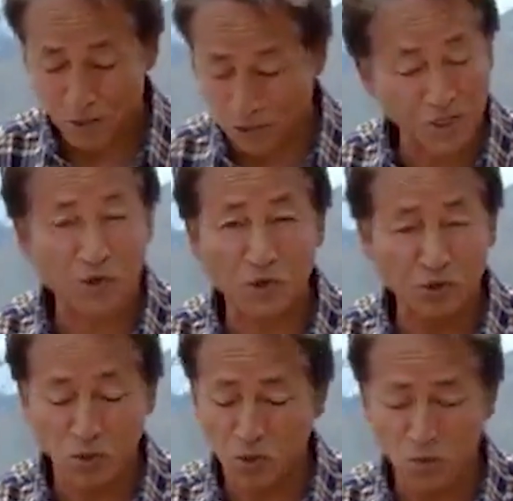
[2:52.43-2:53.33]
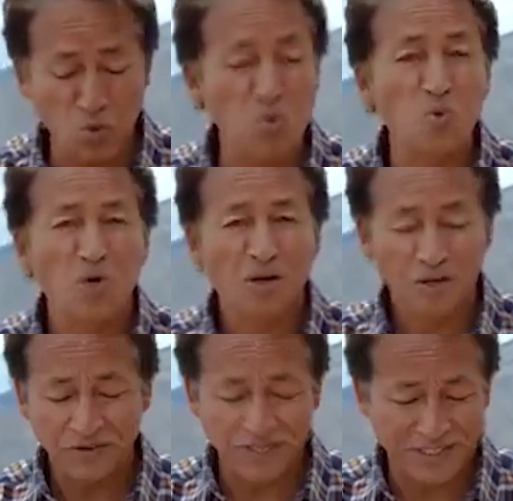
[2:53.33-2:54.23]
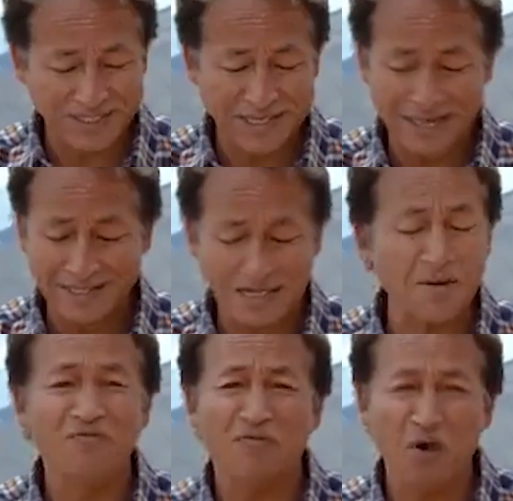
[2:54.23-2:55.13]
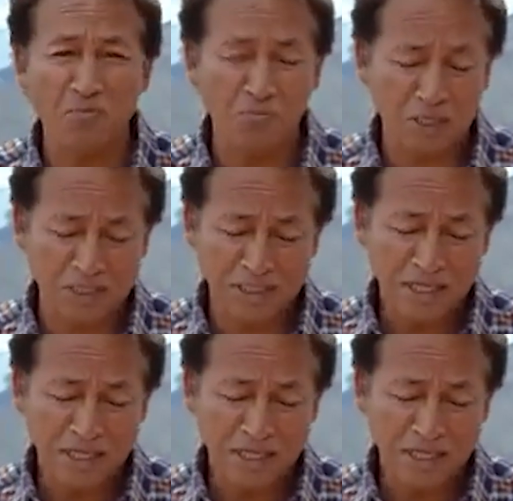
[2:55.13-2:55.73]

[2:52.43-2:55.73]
So we don't know who this has come from, but